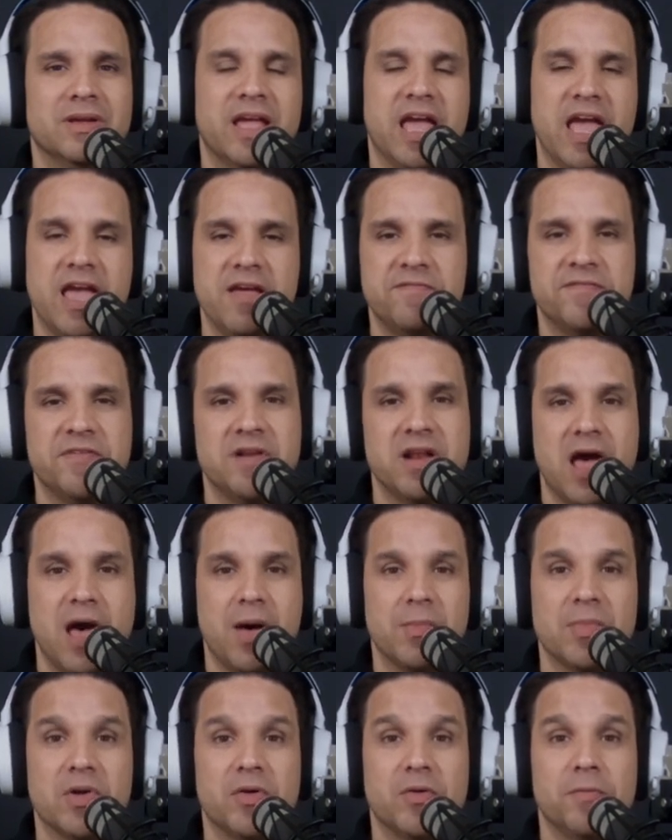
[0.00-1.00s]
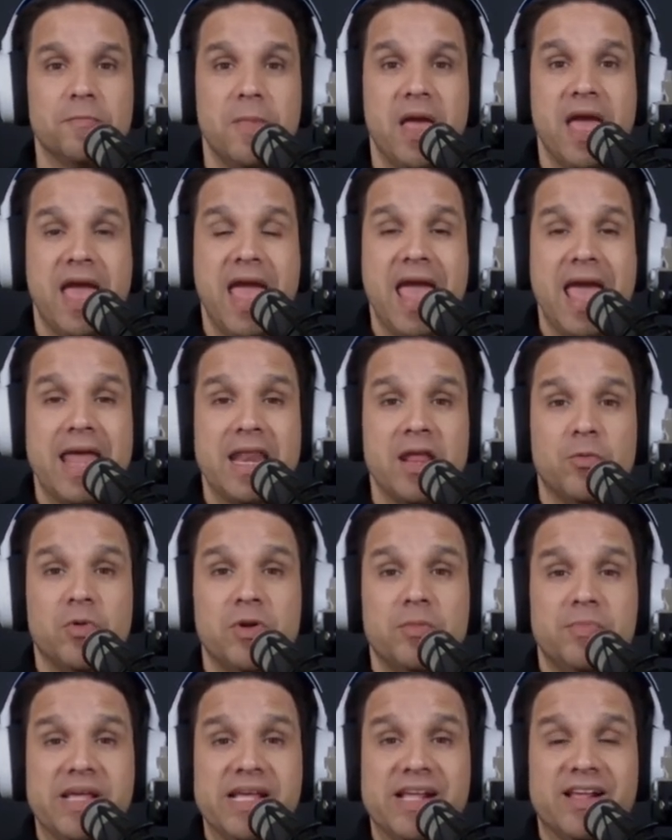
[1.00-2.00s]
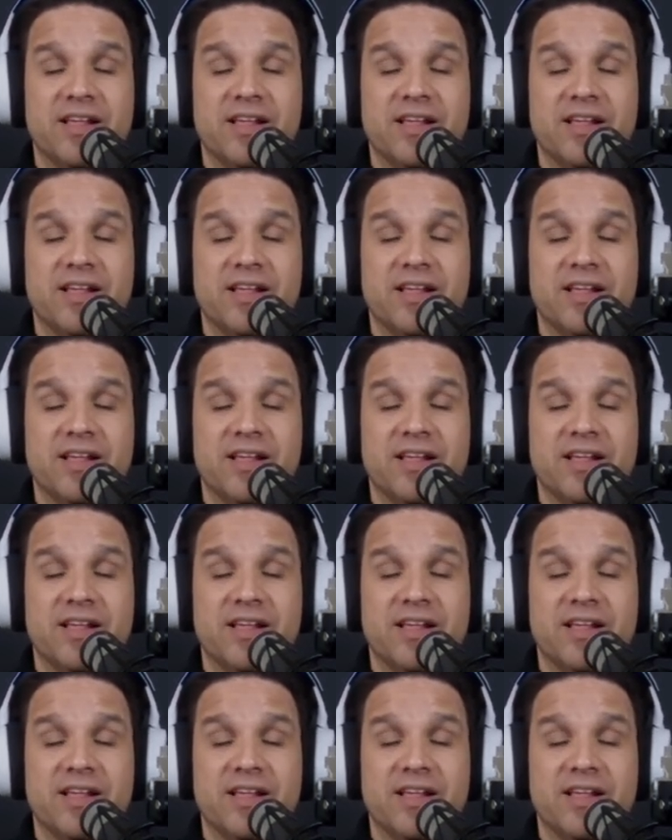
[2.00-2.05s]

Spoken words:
Okay, phenomenal. And it would be